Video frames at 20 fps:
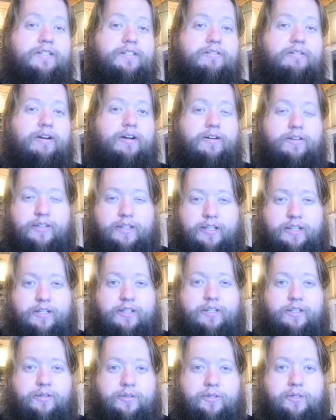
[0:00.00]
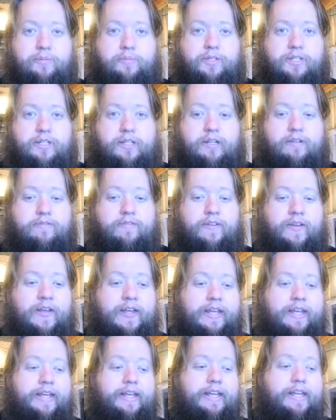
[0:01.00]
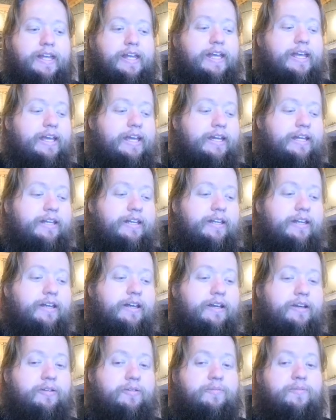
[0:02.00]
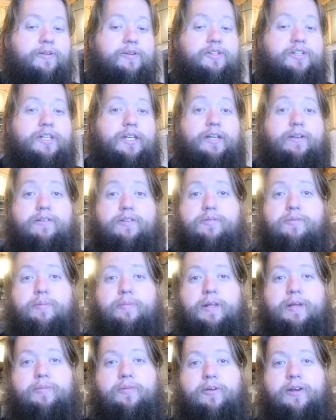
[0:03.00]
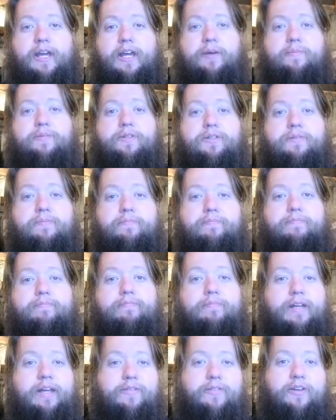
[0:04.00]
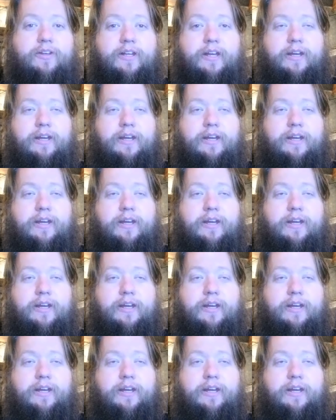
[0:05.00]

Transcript: all the good YouTube stuff. And we'll see you as we play more games. Have a good night.